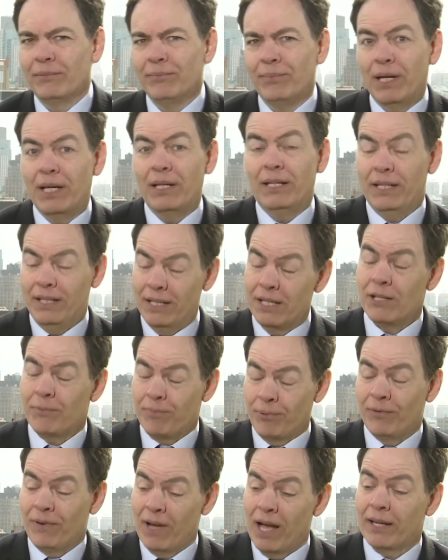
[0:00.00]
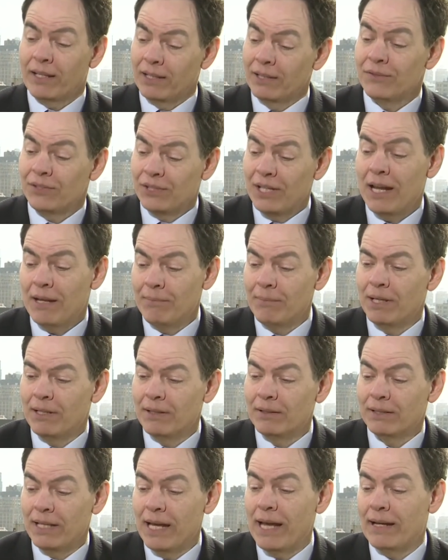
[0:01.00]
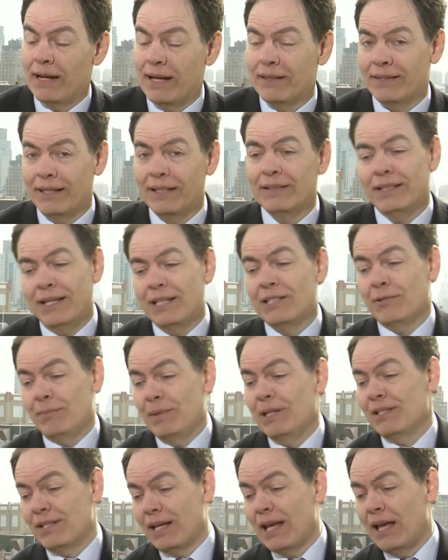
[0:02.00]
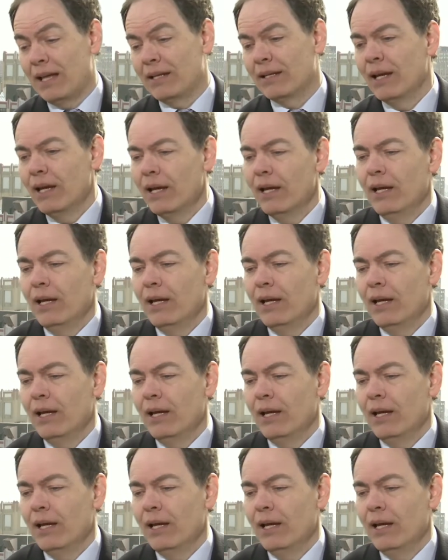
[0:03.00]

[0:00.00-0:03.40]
but it is a provocative statement that I think needs to be said.